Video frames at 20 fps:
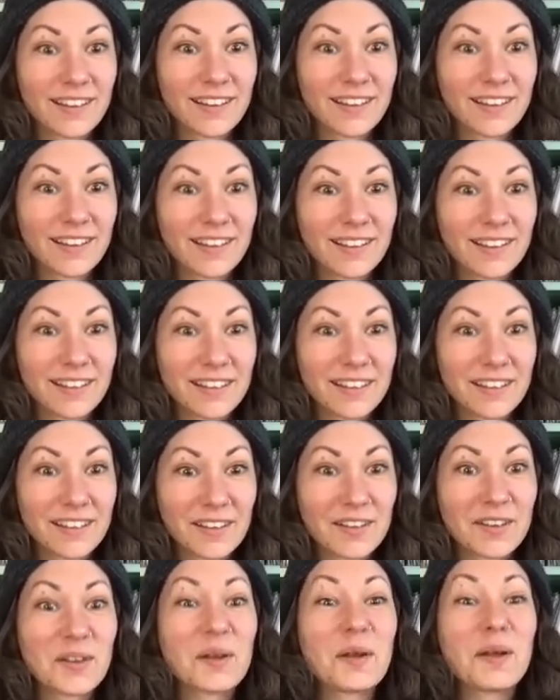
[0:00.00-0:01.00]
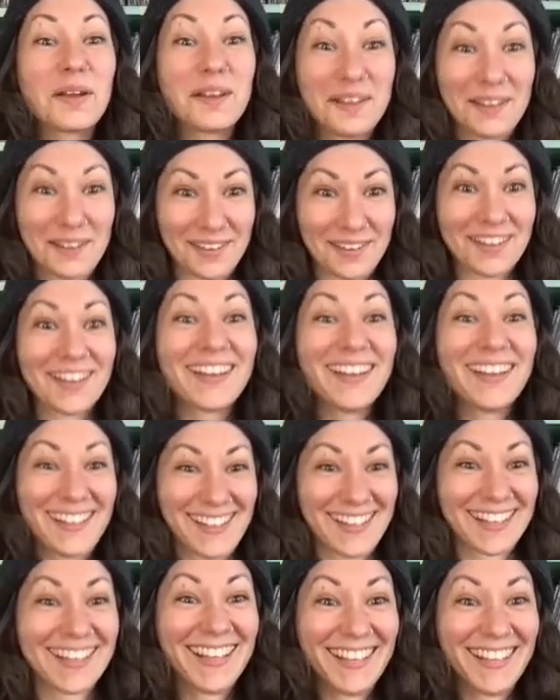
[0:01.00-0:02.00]
stay on your side, I'll stay on mine, and
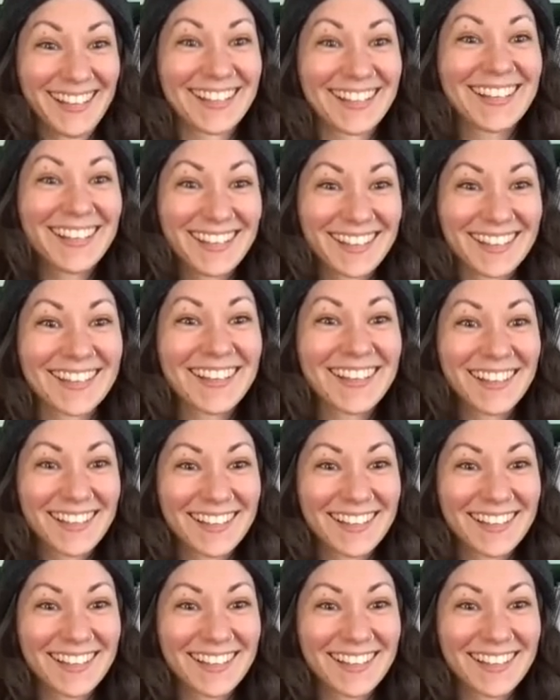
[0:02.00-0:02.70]
we'll, we'll just wait.